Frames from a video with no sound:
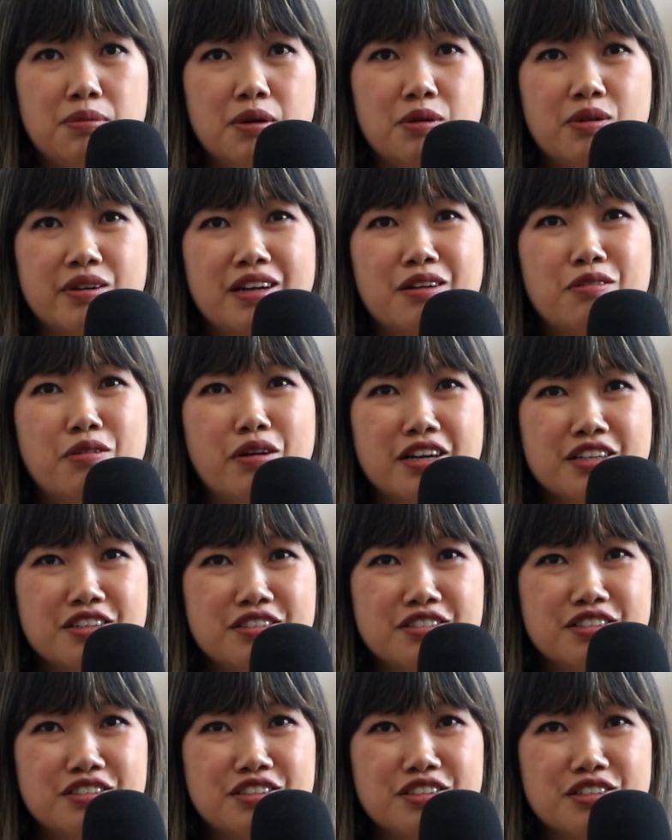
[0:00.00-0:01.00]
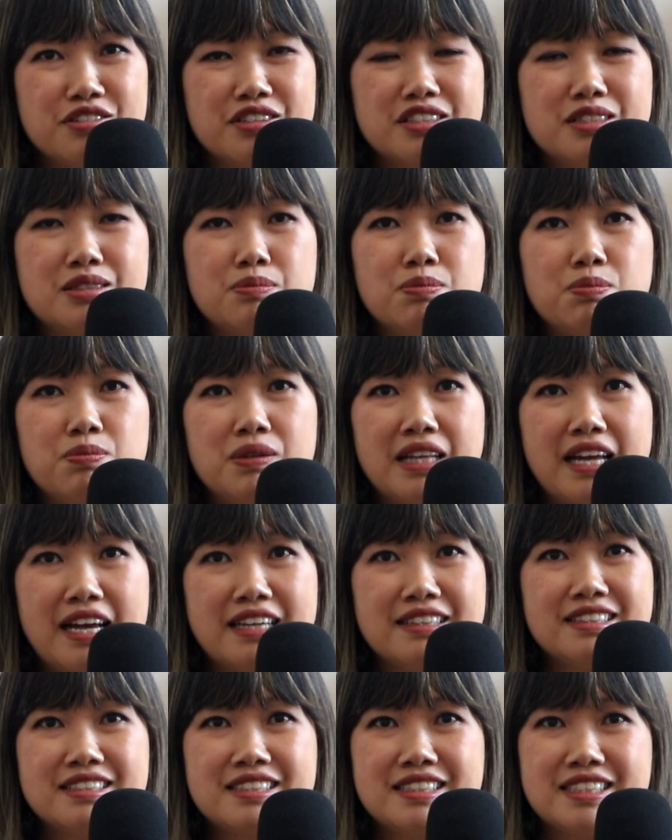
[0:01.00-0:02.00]
but what I want you to do is
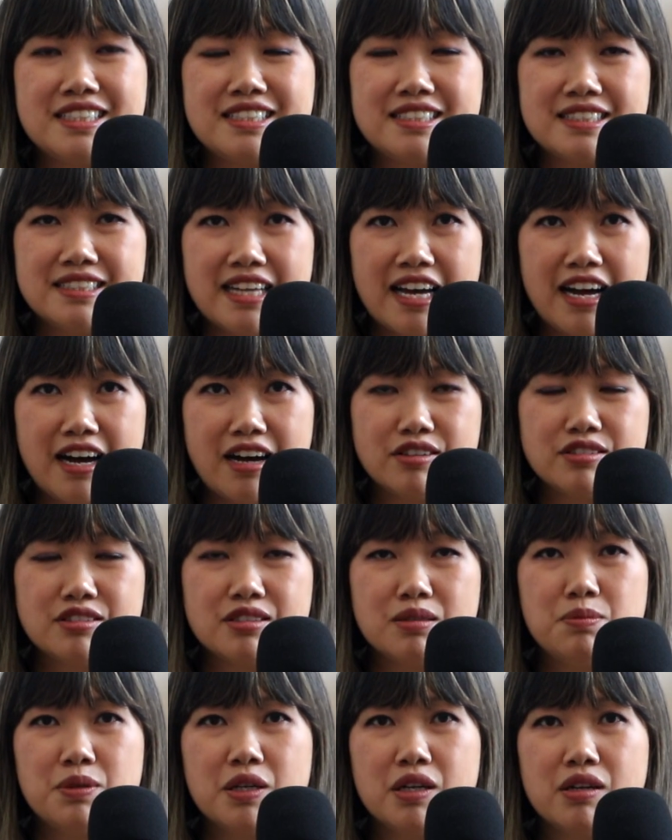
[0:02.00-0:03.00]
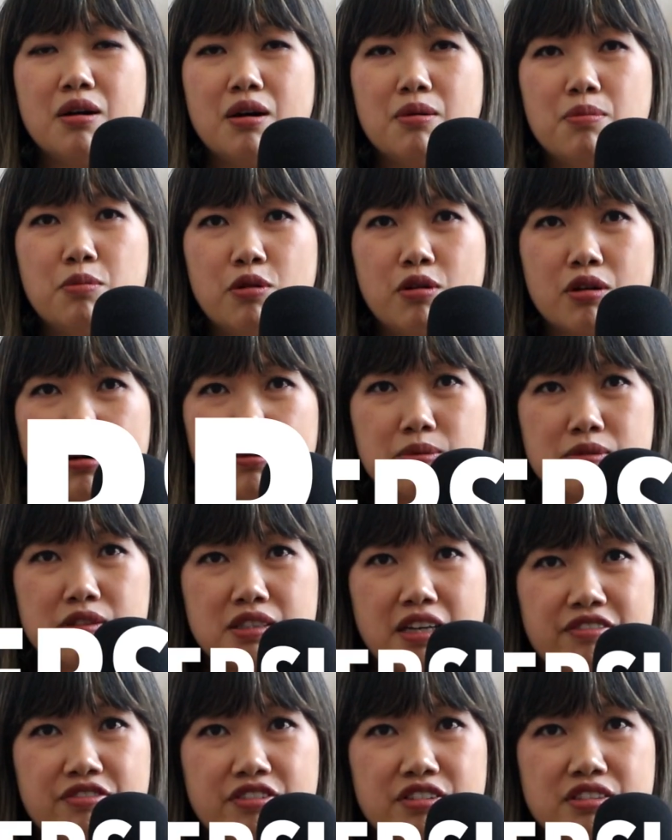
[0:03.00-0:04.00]
plant the seeds now to build a more
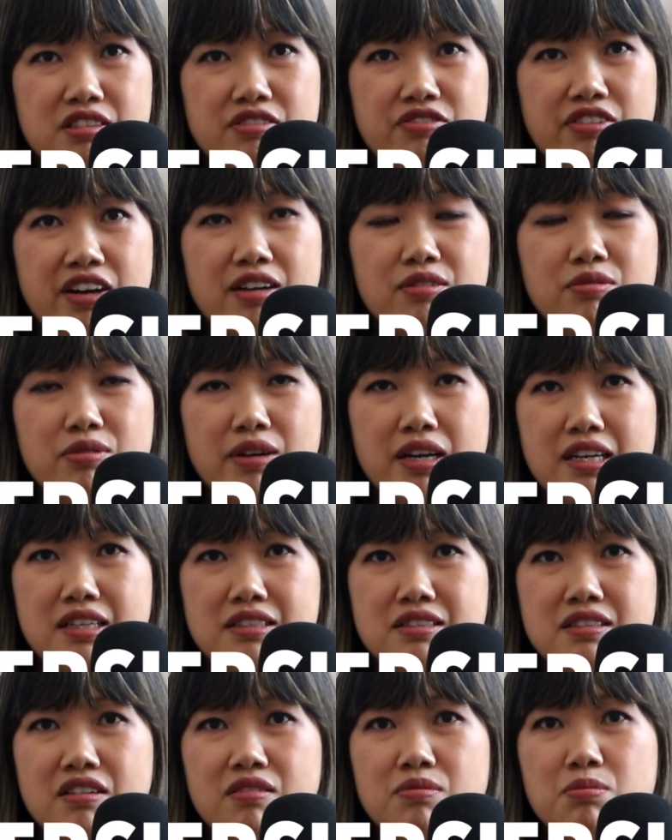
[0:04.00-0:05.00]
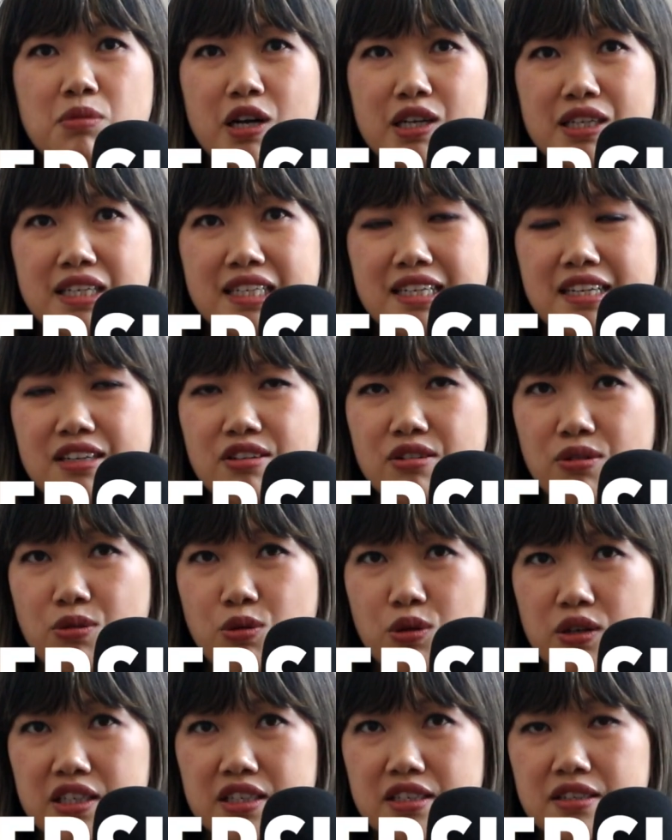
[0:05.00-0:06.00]
diversified ways of marketing your
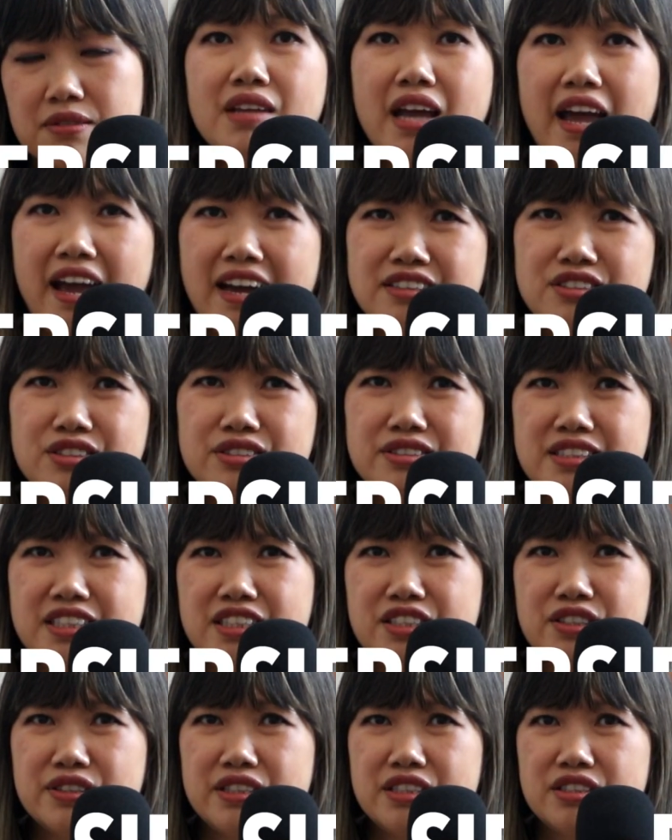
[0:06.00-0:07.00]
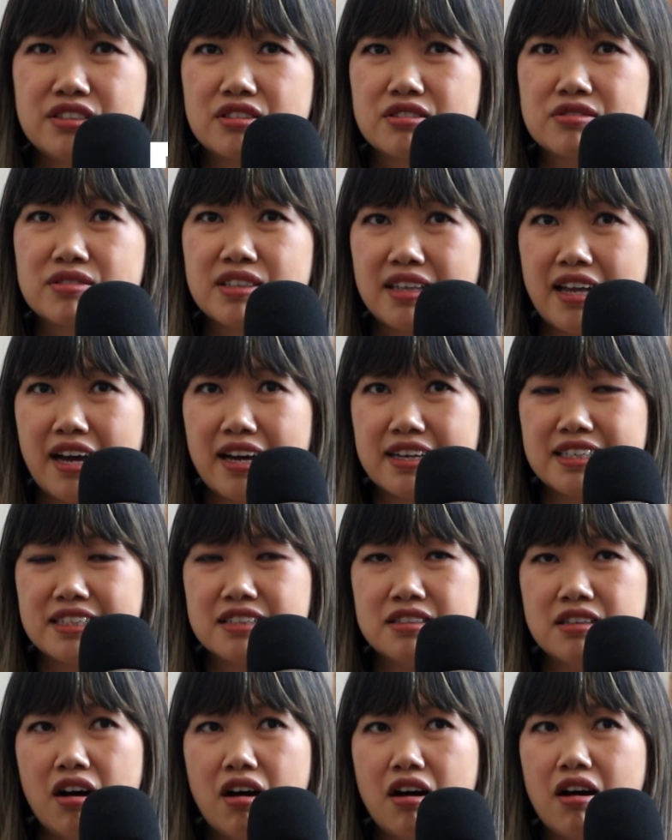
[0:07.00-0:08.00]
work and to decrease your
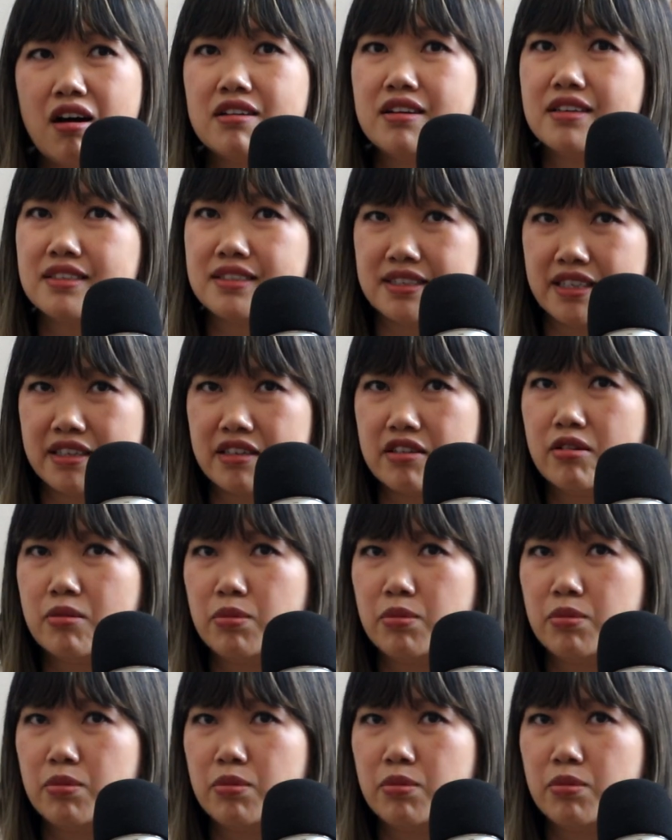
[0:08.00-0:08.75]
reliance on a single